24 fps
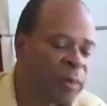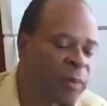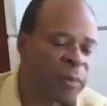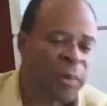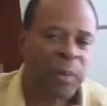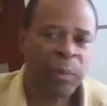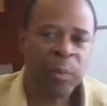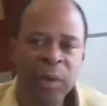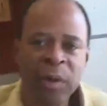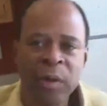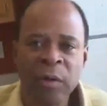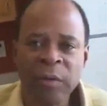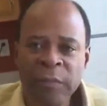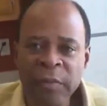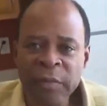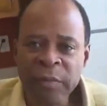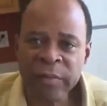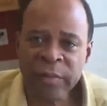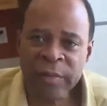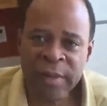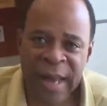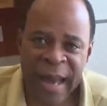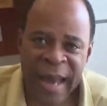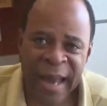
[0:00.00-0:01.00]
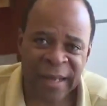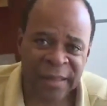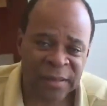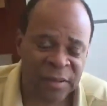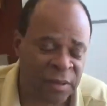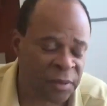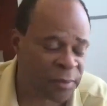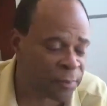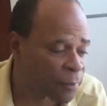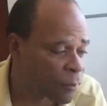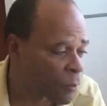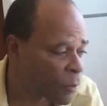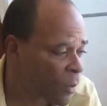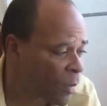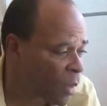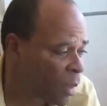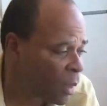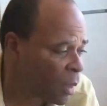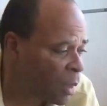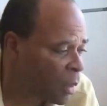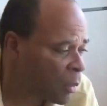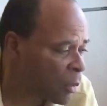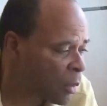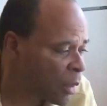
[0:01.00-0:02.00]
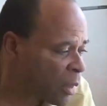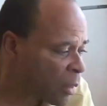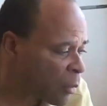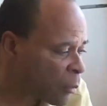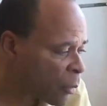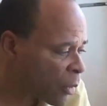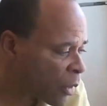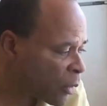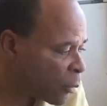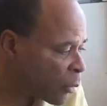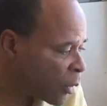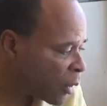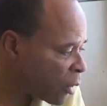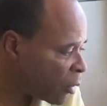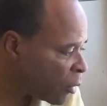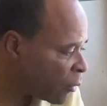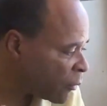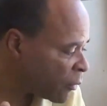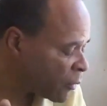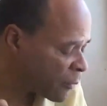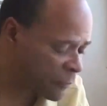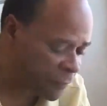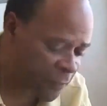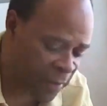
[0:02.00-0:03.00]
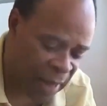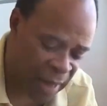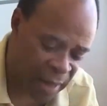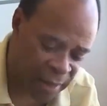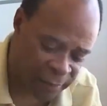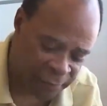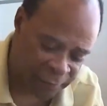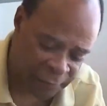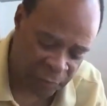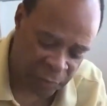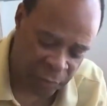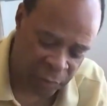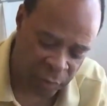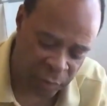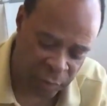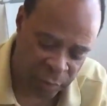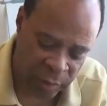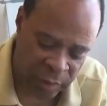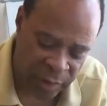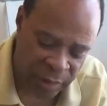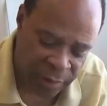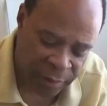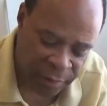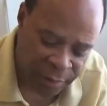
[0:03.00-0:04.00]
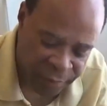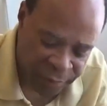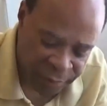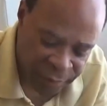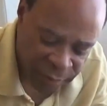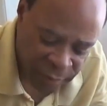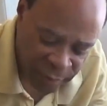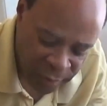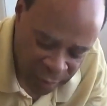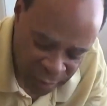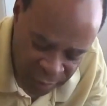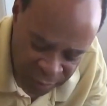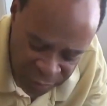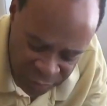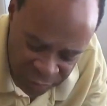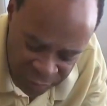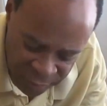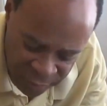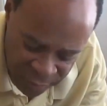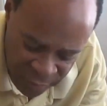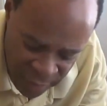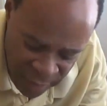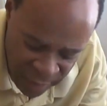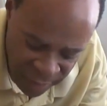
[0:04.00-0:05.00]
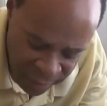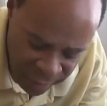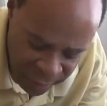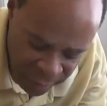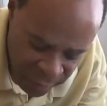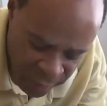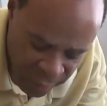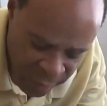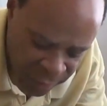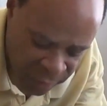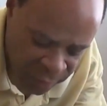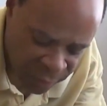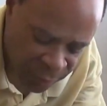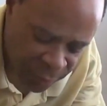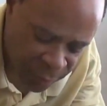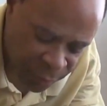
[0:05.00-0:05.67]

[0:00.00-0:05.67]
We went over snacks, and we went over fast food, and this delicious hot dog.